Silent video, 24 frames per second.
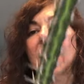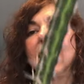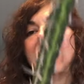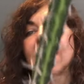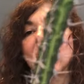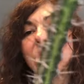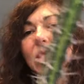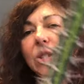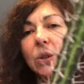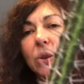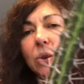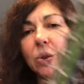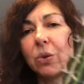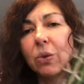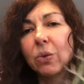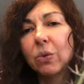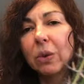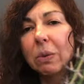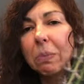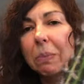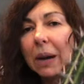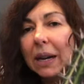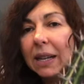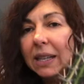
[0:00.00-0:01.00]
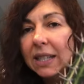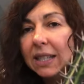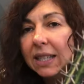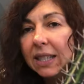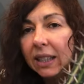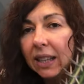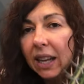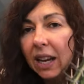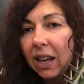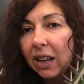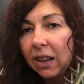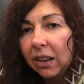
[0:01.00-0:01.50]
So it reminds a
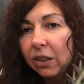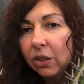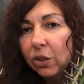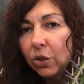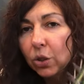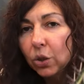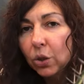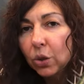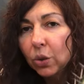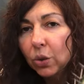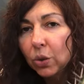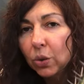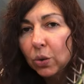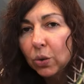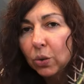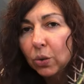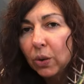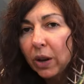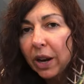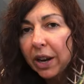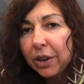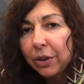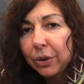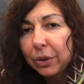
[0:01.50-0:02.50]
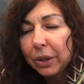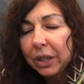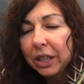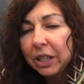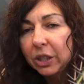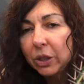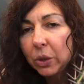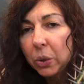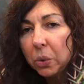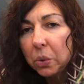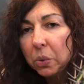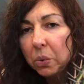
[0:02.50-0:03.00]
lot to
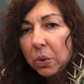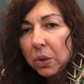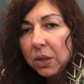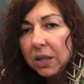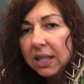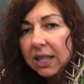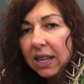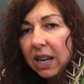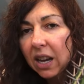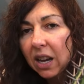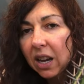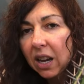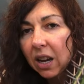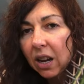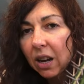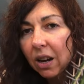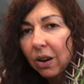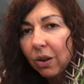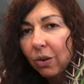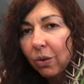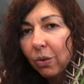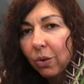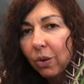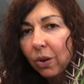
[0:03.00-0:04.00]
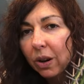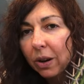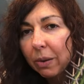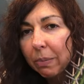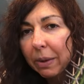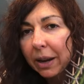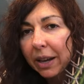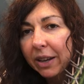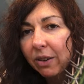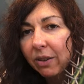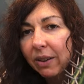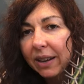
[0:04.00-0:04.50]
Aeruginosa or
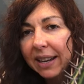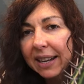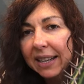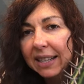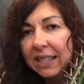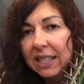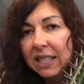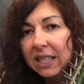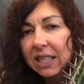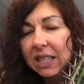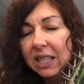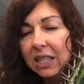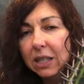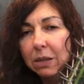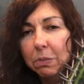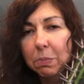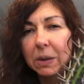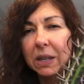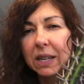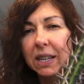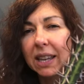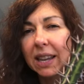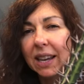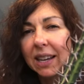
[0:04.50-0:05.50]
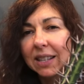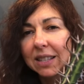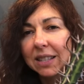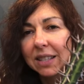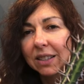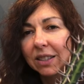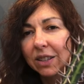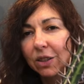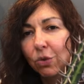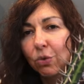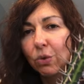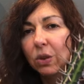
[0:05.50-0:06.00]
Baioensis, but it has
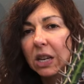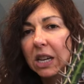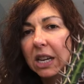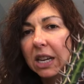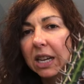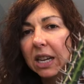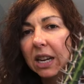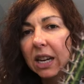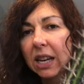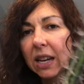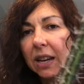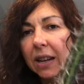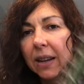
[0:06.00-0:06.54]
a unique